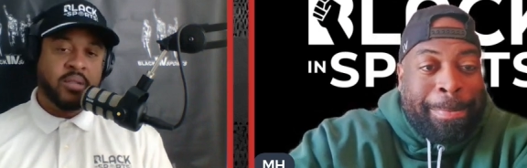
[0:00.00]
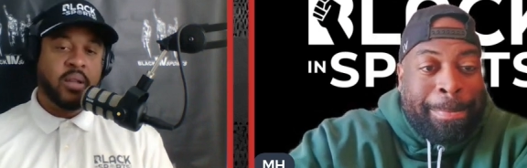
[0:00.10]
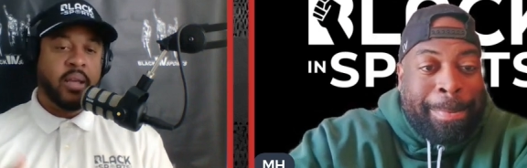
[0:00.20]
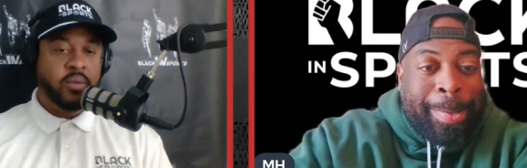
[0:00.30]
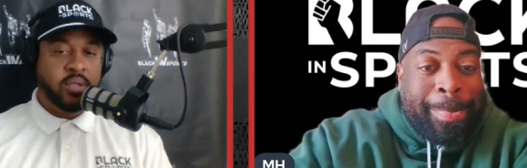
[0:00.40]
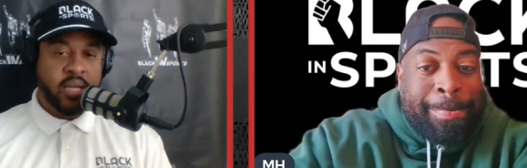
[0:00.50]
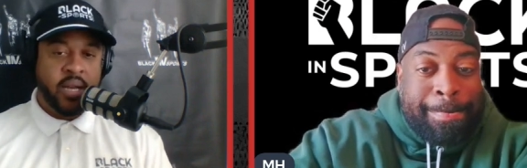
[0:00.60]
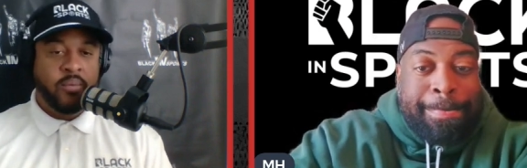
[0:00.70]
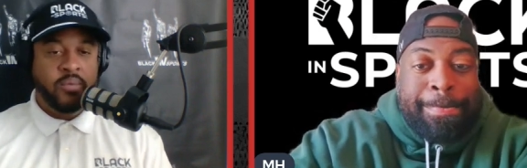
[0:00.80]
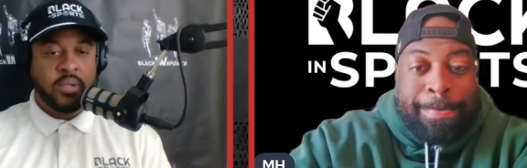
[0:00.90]
Speaker 1: so like we said
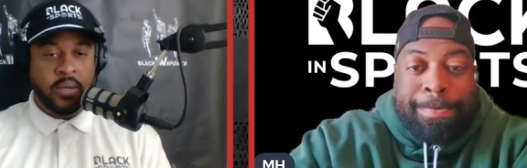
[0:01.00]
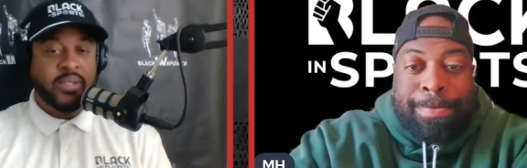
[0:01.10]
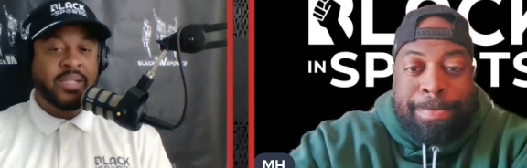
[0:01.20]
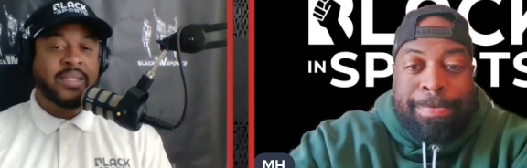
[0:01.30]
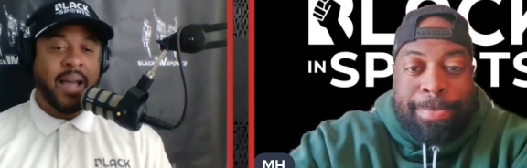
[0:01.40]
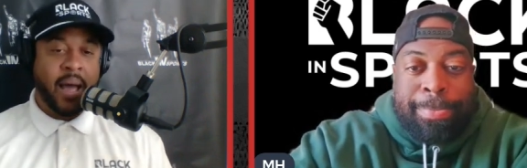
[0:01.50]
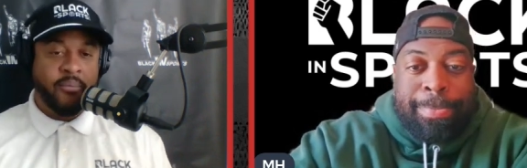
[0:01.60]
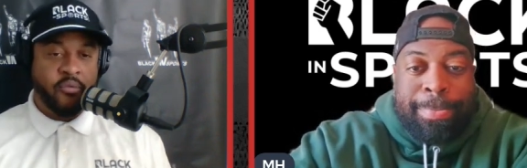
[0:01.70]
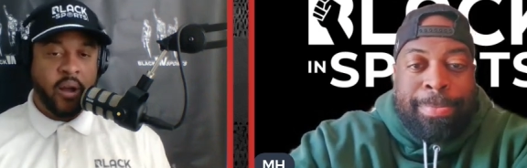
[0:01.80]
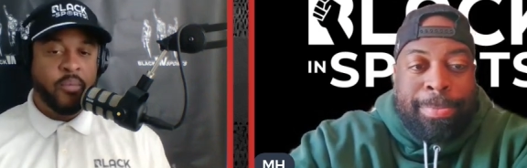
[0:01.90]
it was it was this
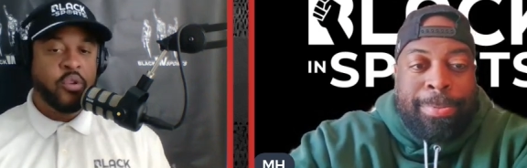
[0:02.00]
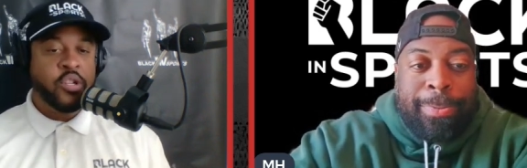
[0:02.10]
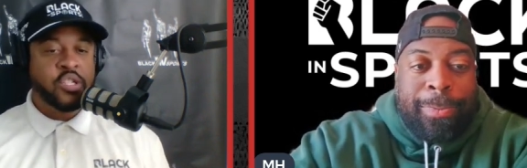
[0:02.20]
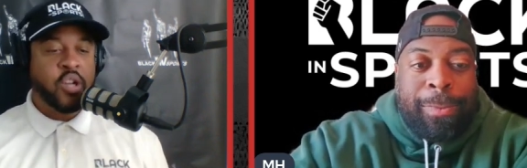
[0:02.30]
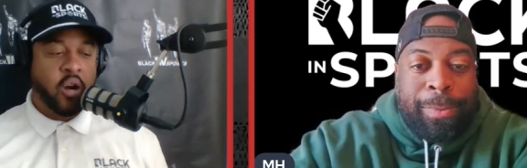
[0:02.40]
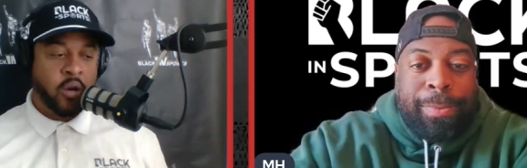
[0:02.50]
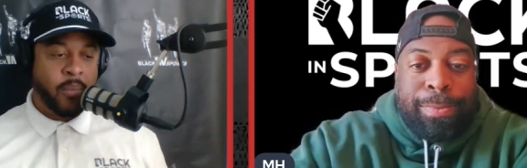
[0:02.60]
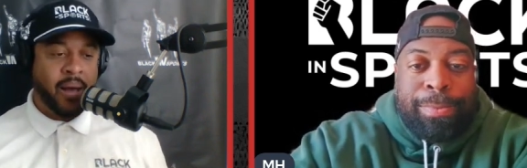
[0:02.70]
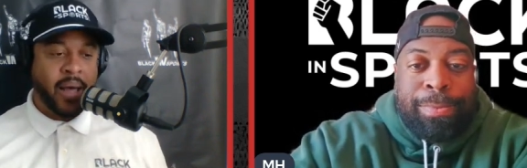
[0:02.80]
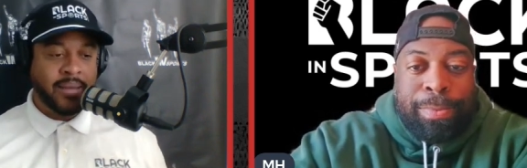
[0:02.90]
time frame but you're just talking
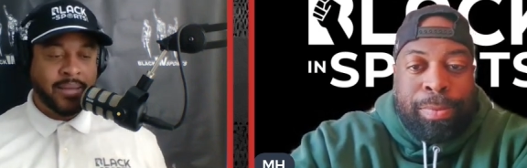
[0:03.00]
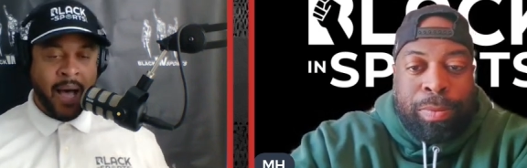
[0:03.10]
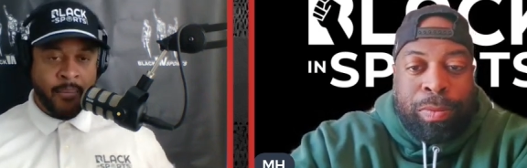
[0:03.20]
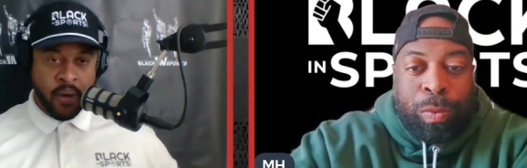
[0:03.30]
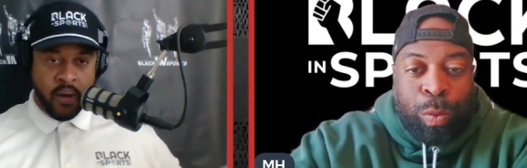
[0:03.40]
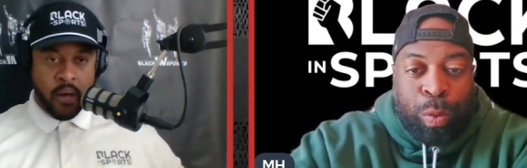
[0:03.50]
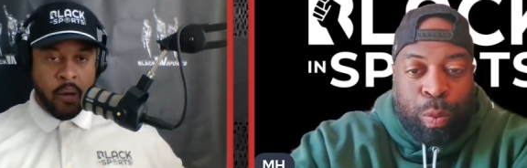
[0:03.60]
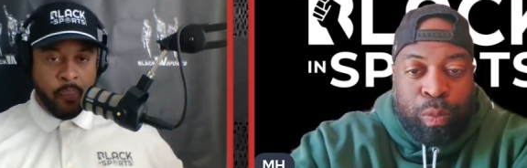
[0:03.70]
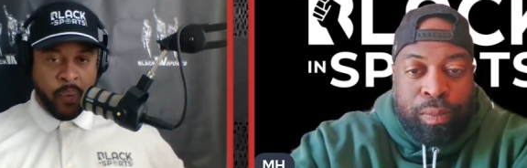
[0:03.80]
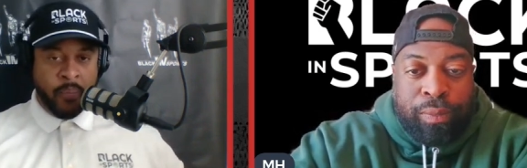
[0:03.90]
about like top
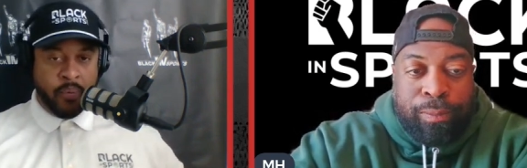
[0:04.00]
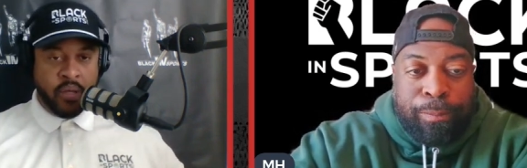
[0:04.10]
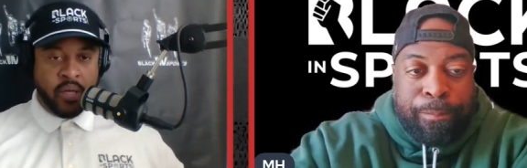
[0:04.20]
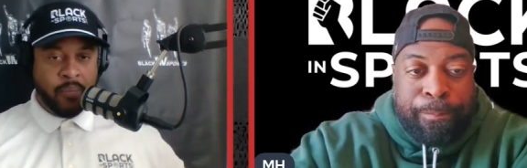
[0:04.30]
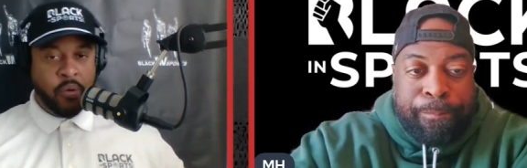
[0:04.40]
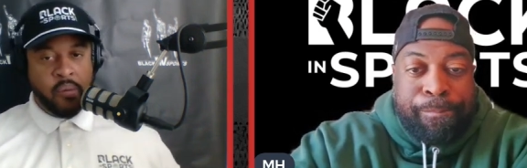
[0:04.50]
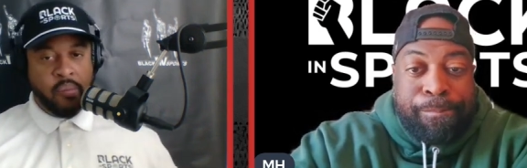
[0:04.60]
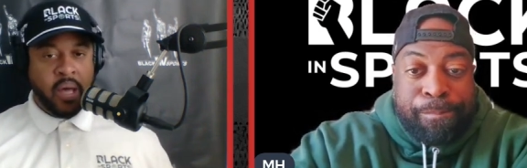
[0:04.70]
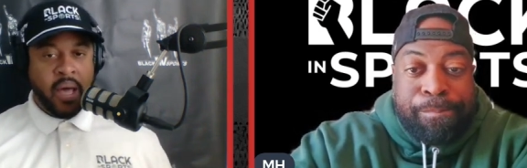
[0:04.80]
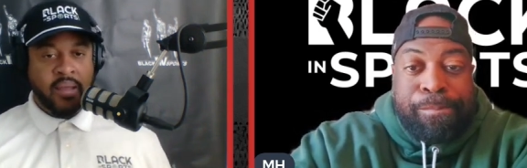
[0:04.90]
people in the
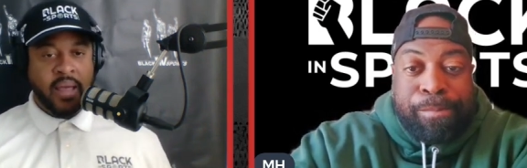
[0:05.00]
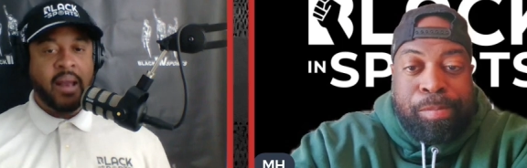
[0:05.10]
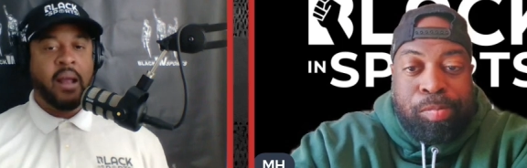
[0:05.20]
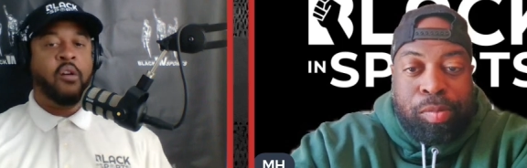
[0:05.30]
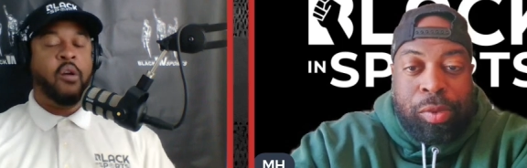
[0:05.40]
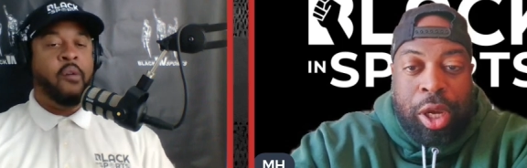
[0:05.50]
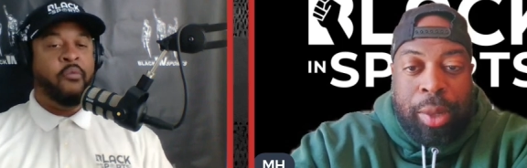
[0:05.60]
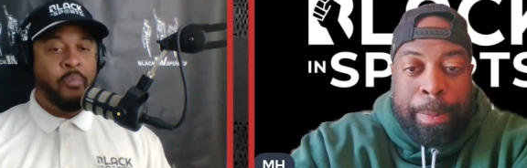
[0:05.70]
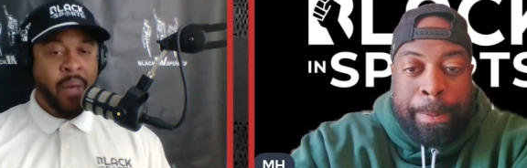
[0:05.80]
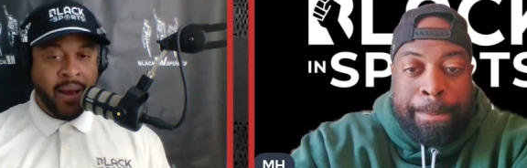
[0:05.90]
WNBA that are yeah.
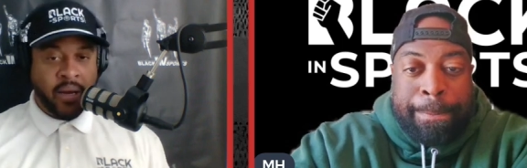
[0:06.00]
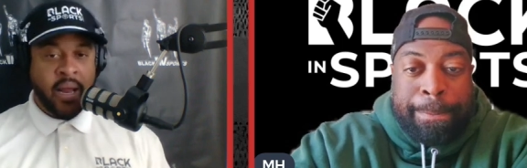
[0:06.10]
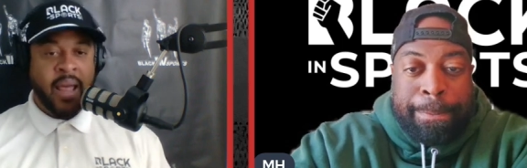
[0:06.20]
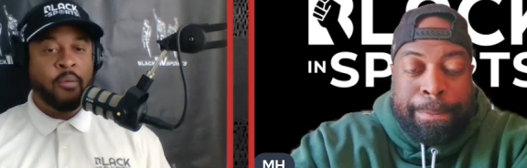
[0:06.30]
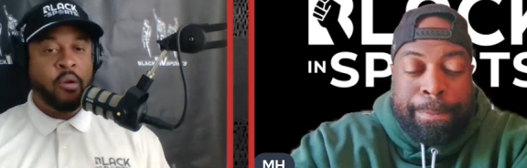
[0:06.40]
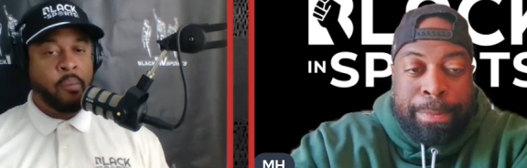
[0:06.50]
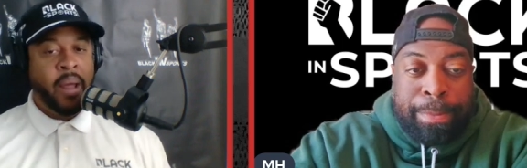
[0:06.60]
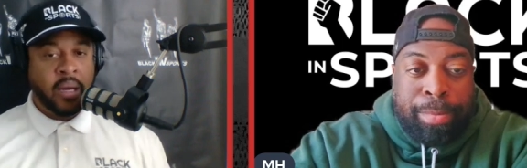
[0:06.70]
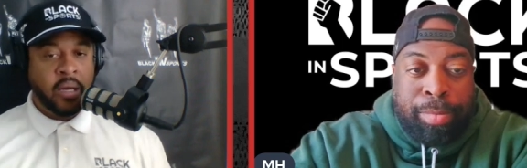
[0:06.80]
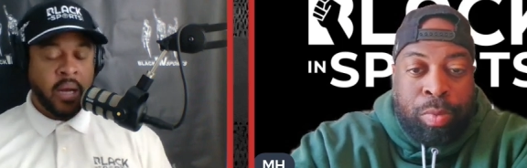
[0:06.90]
have made a name or are
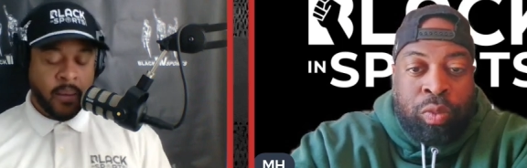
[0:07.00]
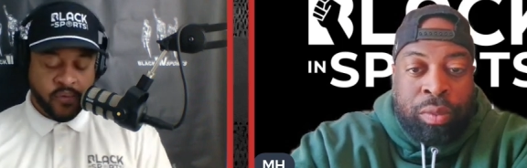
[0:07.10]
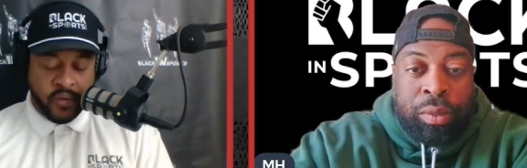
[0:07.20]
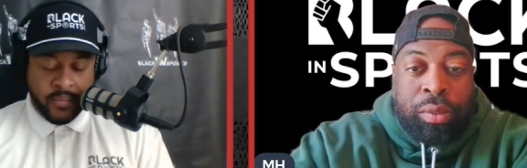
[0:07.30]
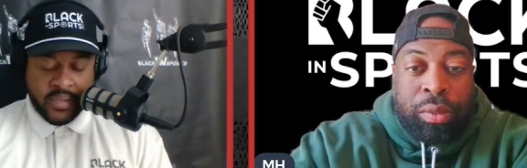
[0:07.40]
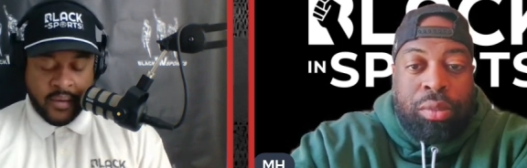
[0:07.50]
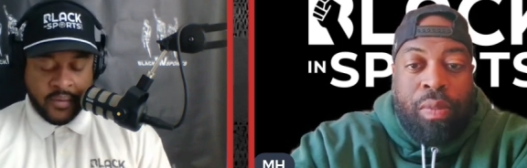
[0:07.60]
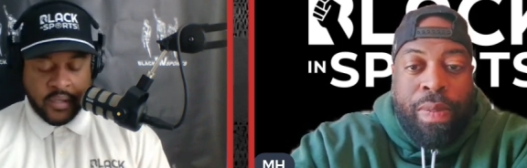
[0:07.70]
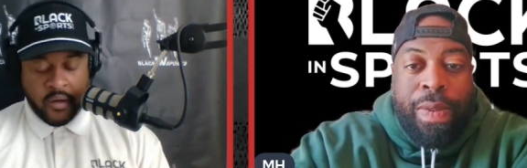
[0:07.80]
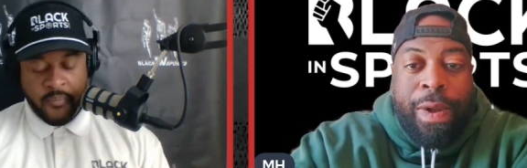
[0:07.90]
making a name for
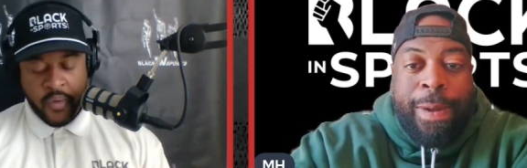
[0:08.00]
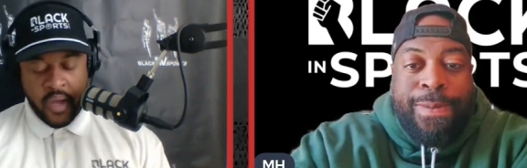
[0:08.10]
themselves so yeah.